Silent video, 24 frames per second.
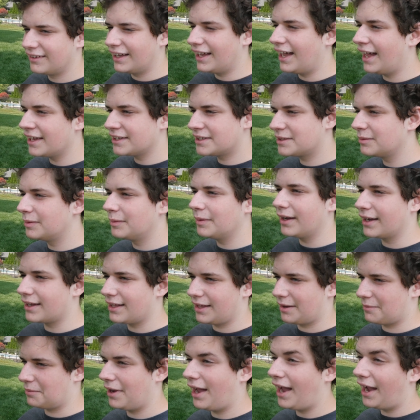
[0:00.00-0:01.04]
It has to be my
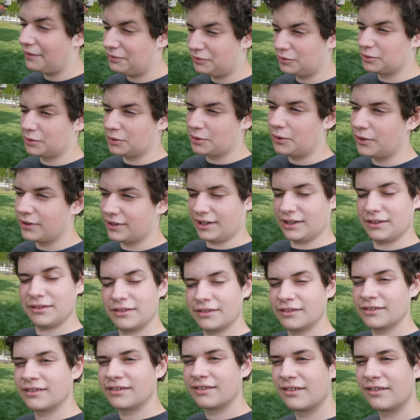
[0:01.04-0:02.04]
clickbait. I have to record it. I